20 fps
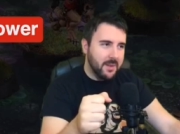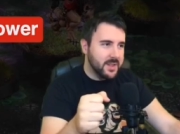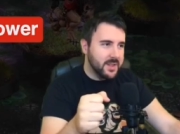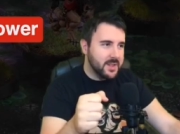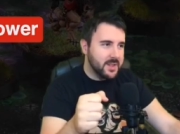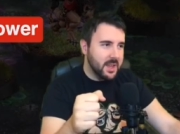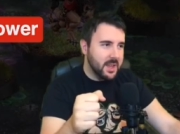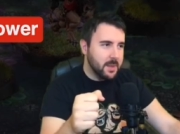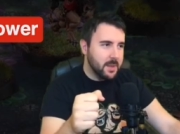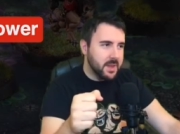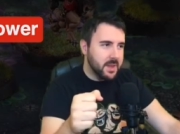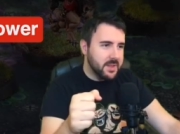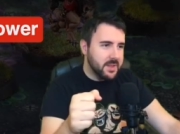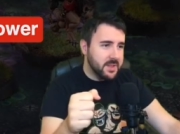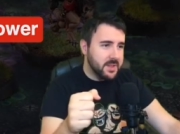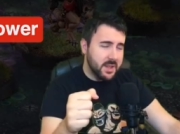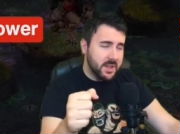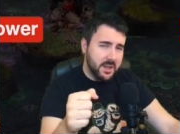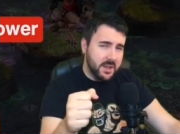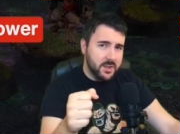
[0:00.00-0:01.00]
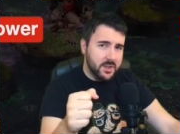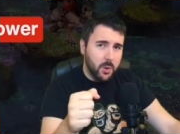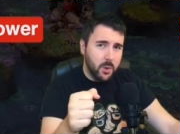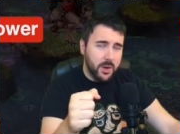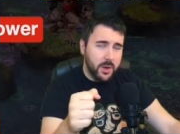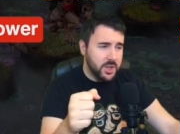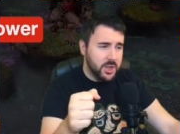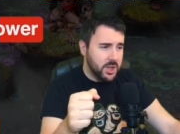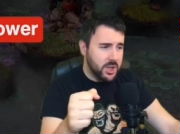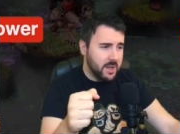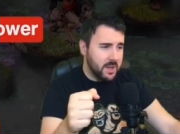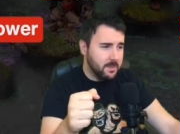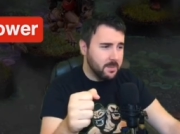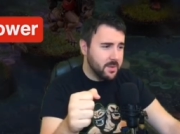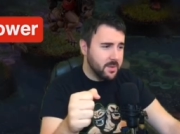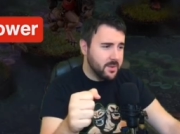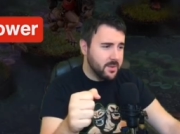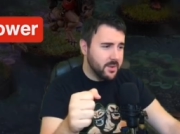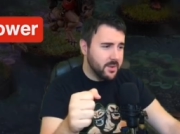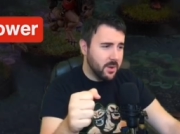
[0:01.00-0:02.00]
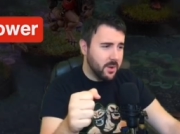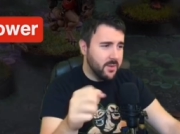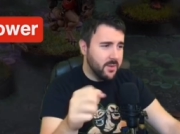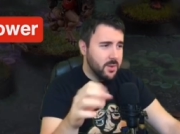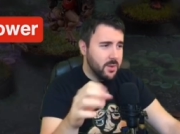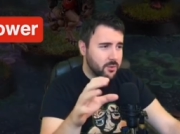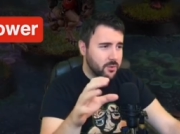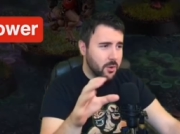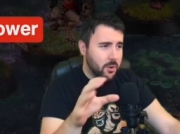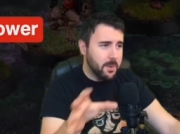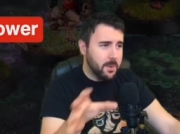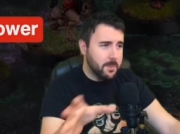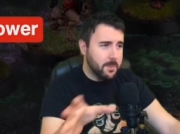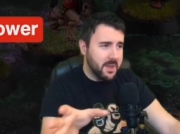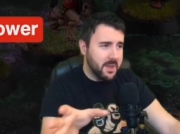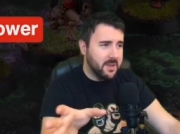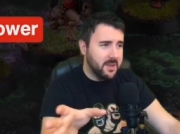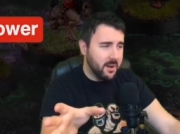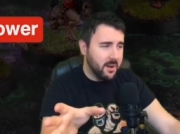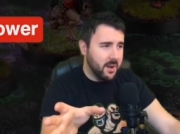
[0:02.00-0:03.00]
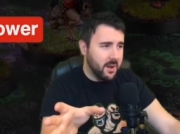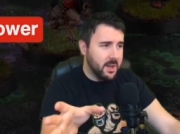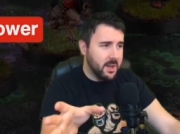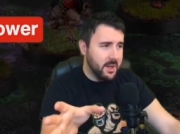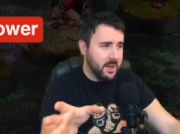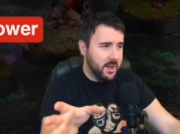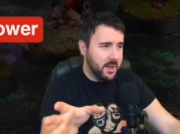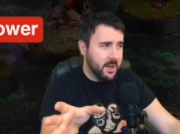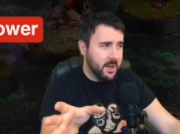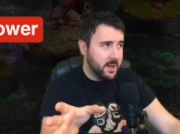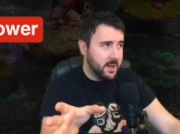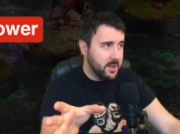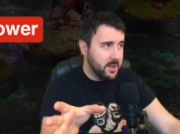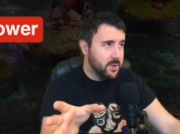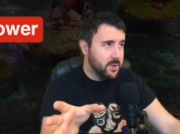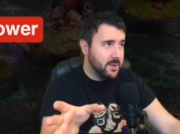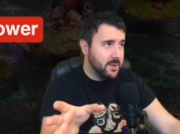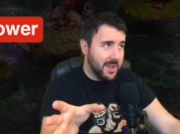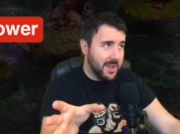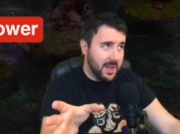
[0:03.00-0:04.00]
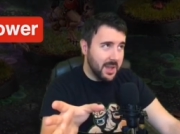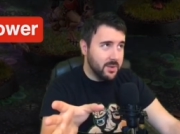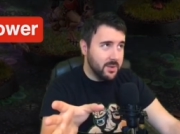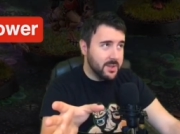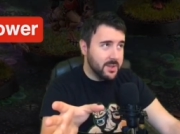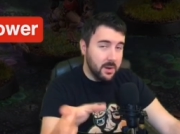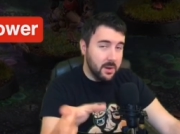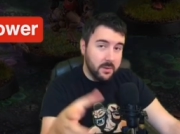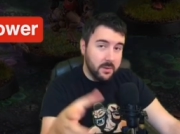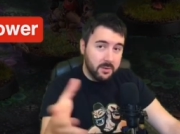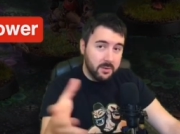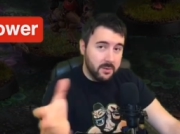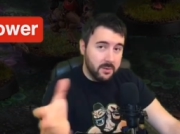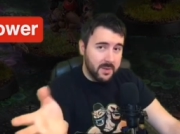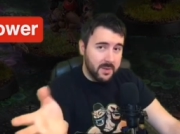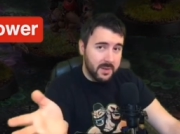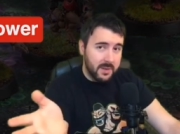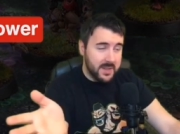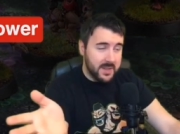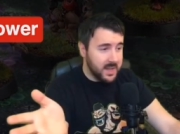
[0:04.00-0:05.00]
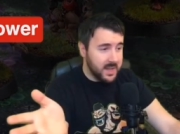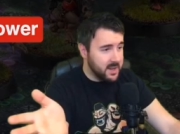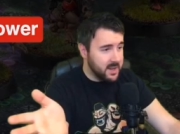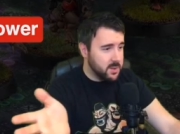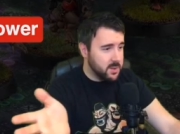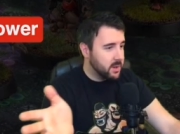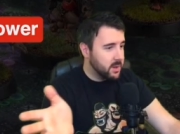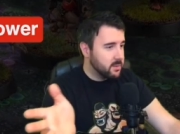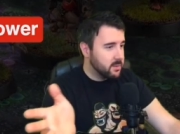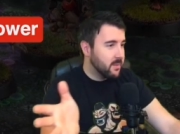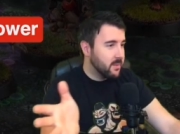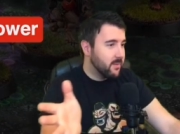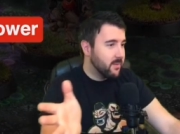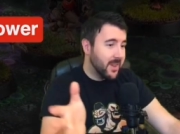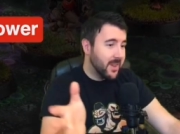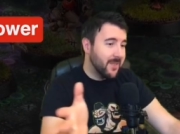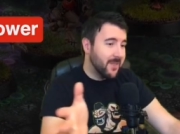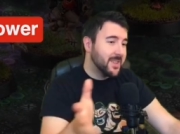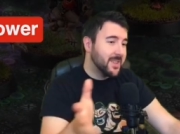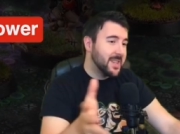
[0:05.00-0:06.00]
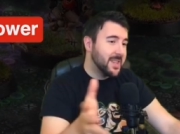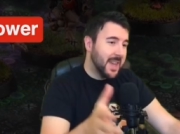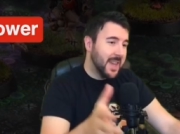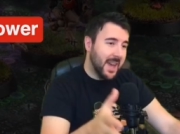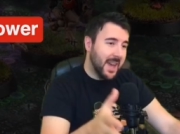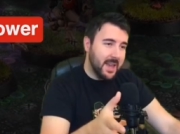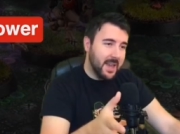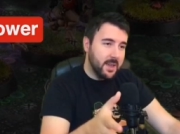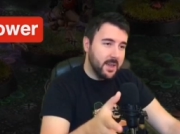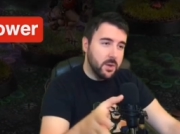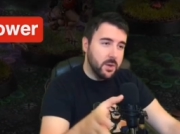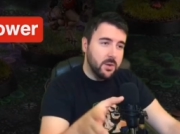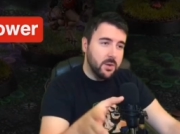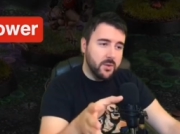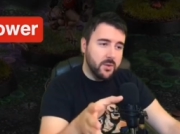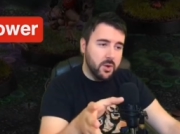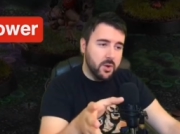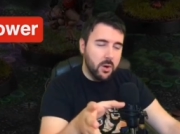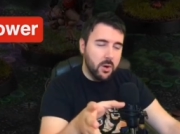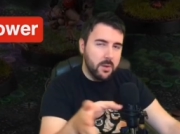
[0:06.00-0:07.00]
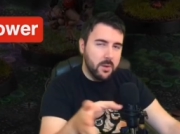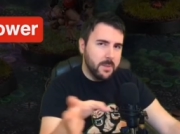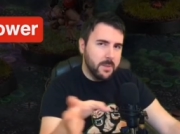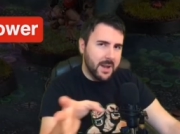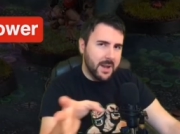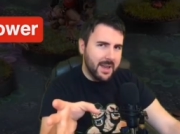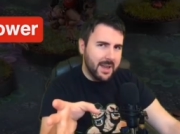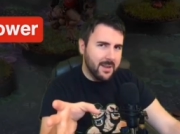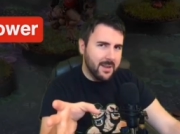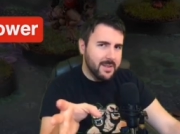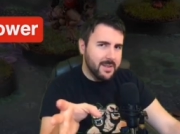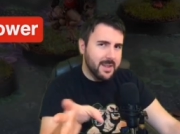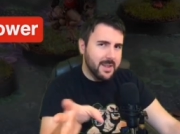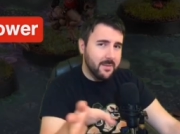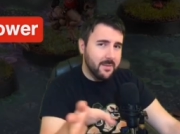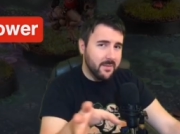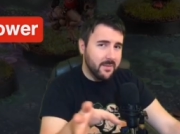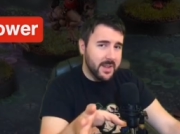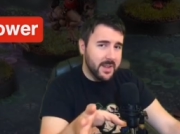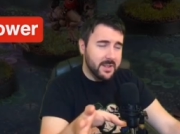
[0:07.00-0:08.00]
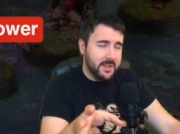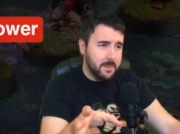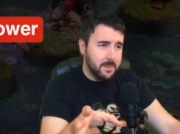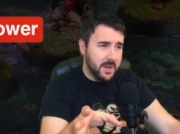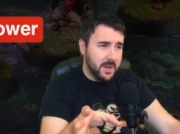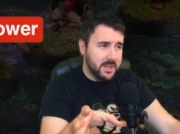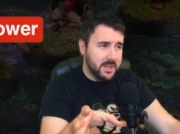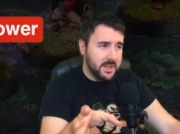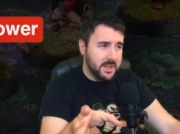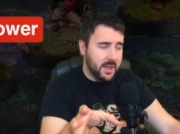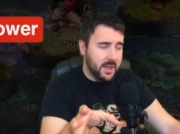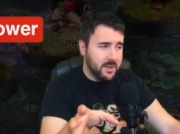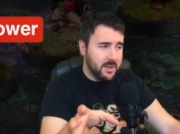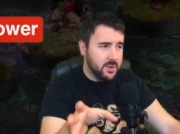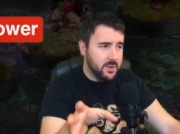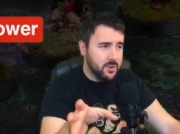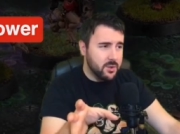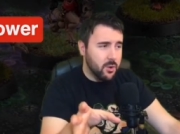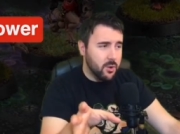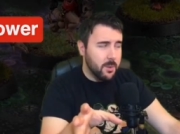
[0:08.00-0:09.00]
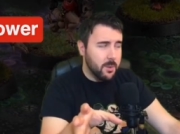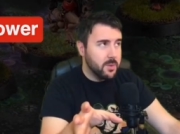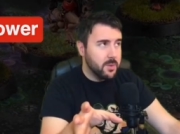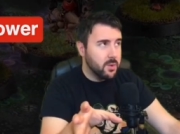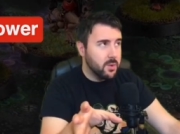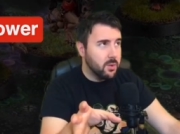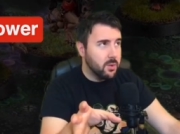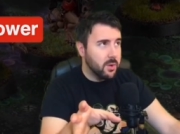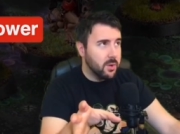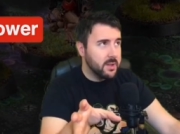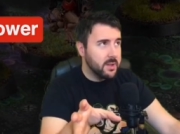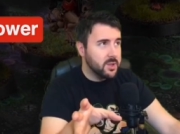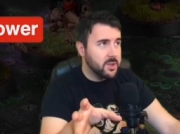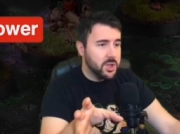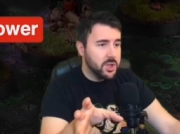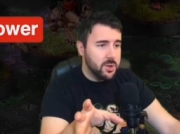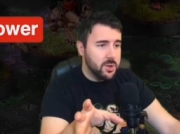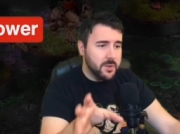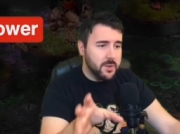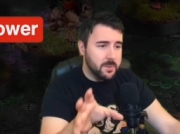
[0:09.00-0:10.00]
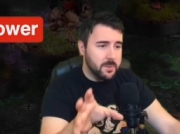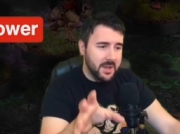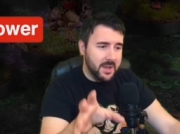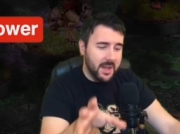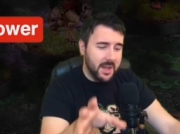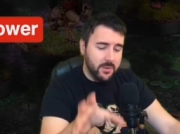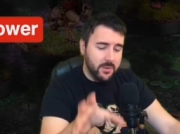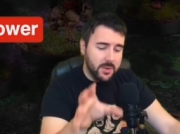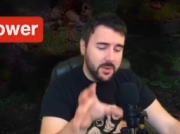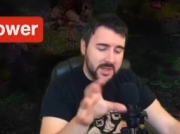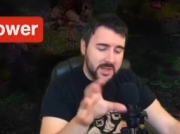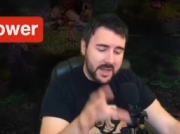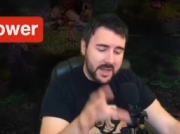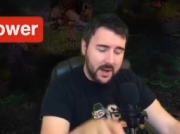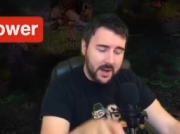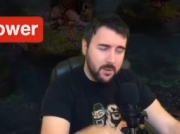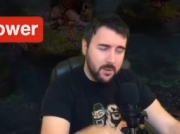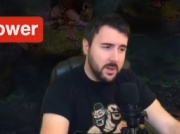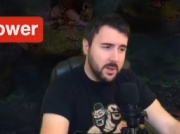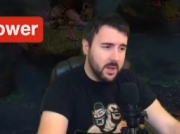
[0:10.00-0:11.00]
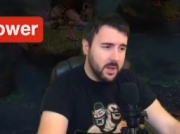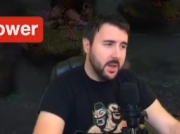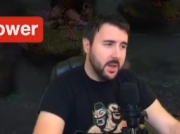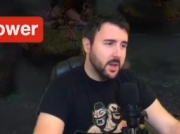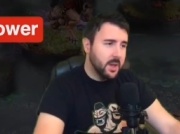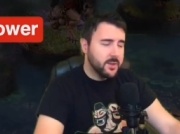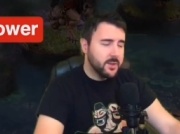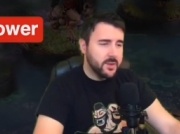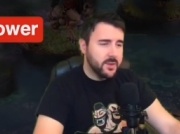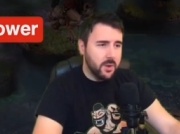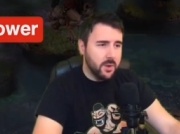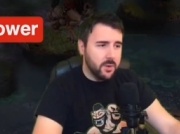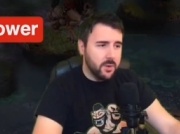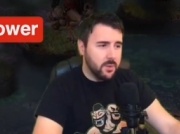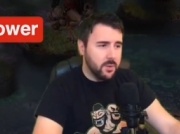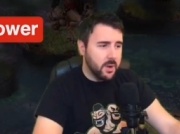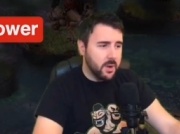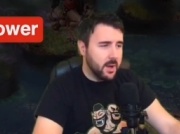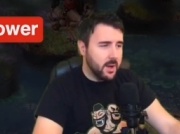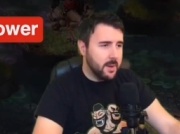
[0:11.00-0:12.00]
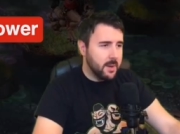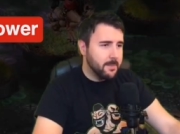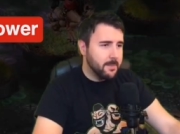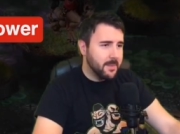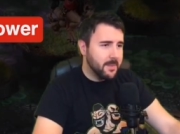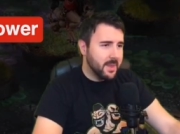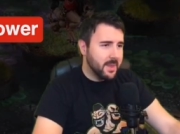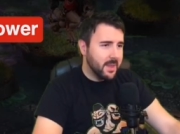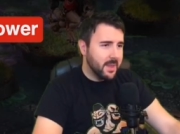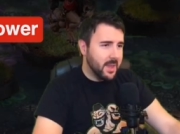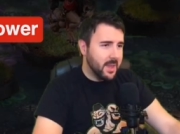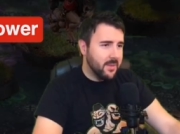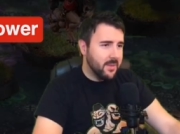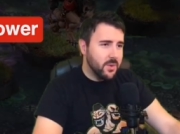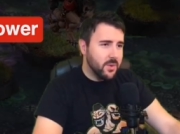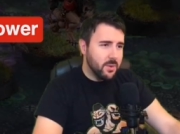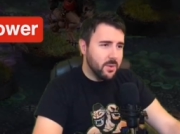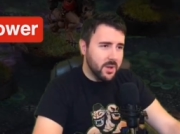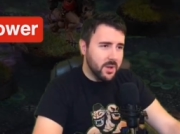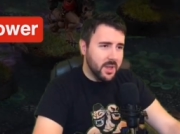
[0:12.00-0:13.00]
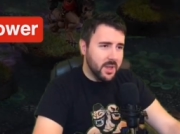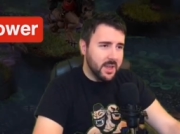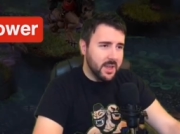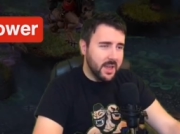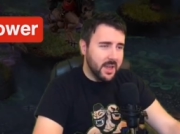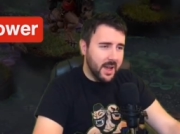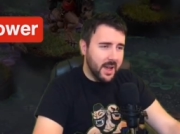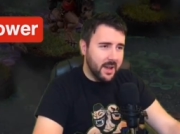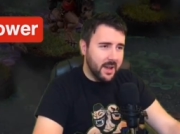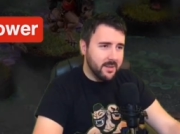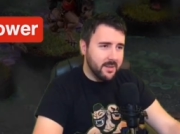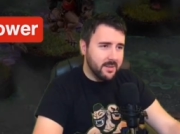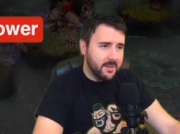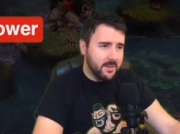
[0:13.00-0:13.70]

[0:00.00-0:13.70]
this team is that it is quite cheap. So if you drop a big guy, you save yourself 115 to 150k. You've got players and flexibility there to drop your inducement level down. So um, if you're looking at